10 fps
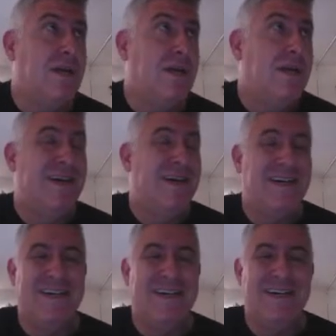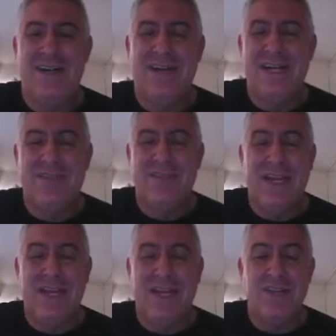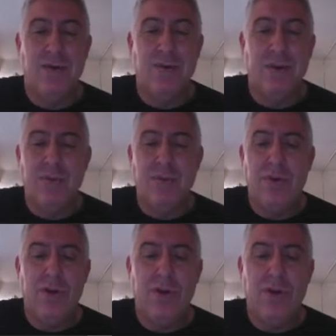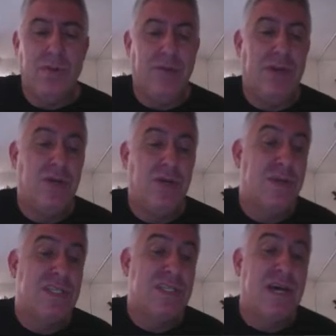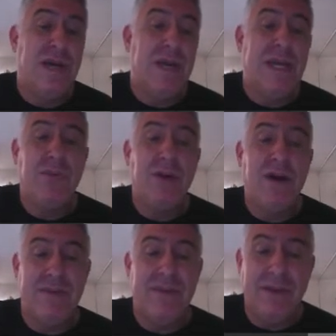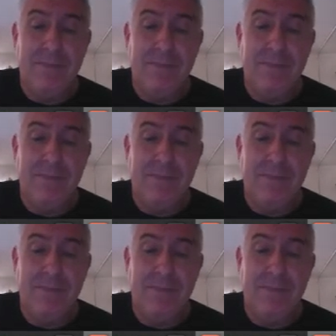Lots of things. So when we want to know about when do we stop making profit,